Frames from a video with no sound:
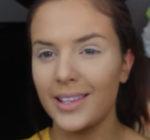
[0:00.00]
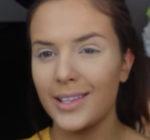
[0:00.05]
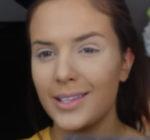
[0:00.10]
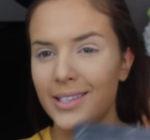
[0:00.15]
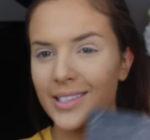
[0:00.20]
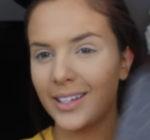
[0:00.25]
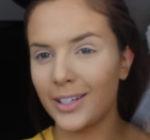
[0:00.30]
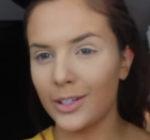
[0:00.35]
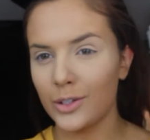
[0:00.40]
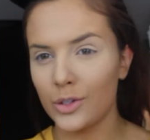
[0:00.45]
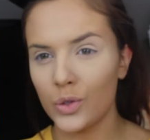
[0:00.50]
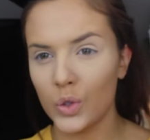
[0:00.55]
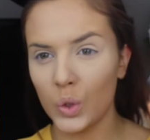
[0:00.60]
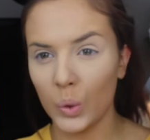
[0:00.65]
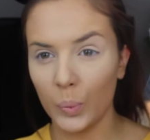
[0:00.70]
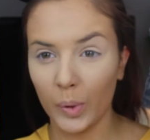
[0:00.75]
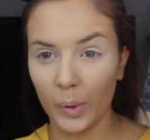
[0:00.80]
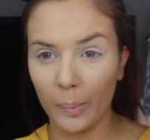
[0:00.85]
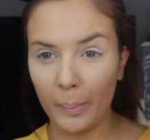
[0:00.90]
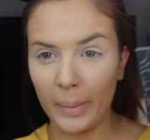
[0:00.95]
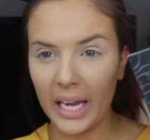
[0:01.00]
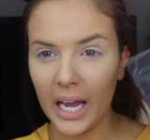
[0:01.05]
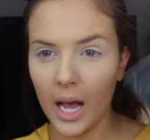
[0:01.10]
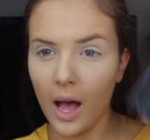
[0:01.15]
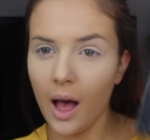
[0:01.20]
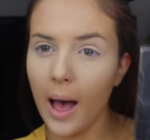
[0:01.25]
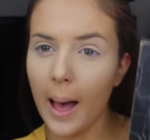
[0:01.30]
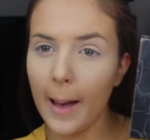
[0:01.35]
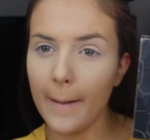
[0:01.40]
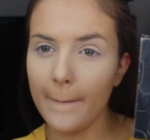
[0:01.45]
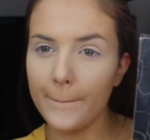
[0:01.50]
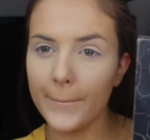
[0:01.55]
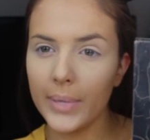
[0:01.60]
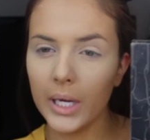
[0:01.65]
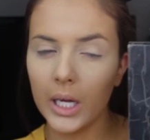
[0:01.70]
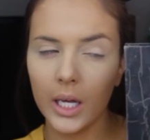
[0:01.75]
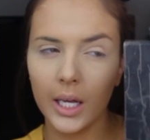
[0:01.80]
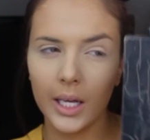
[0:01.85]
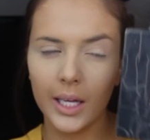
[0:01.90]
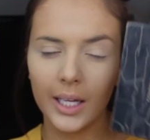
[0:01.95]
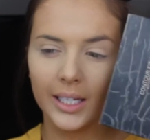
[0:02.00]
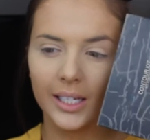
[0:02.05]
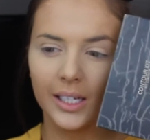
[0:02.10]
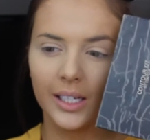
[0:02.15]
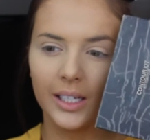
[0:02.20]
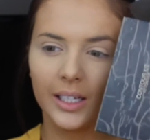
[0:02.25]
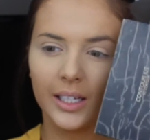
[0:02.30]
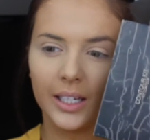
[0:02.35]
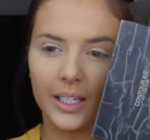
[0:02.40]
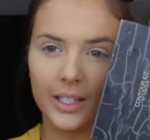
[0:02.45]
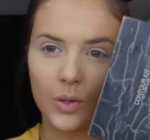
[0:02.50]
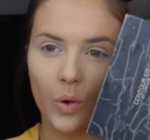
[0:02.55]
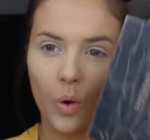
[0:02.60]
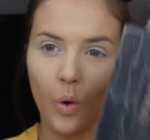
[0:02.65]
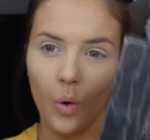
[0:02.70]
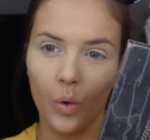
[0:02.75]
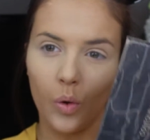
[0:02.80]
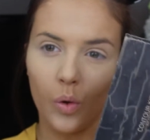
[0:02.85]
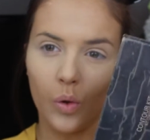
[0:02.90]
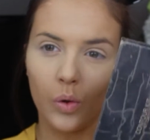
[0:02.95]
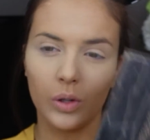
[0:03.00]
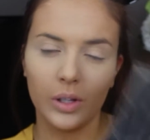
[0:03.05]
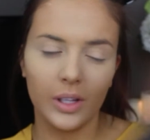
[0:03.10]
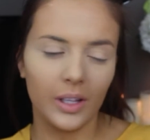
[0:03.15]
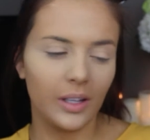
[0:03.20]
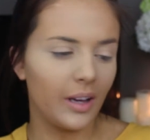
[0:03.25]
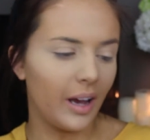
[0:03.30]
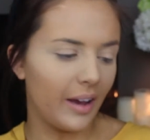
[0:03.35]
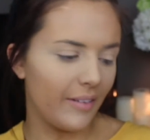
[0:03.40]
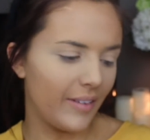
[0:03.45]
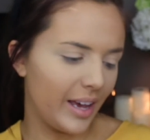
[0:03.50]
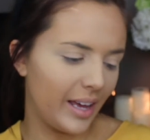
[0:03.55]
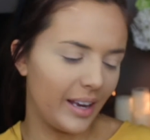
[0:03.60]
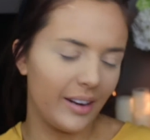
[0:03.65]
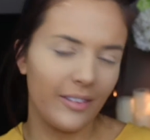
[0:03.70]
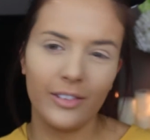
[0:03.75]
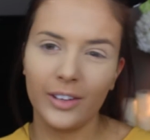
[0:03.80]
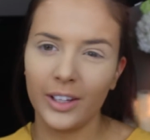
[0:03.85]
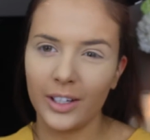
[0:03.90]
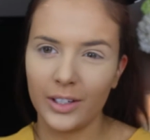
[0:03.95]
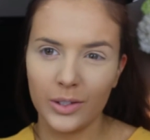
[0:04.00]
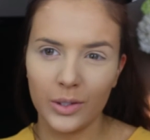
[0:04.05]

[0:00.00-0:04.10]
this thing is super beat up. It's old. I've had it for like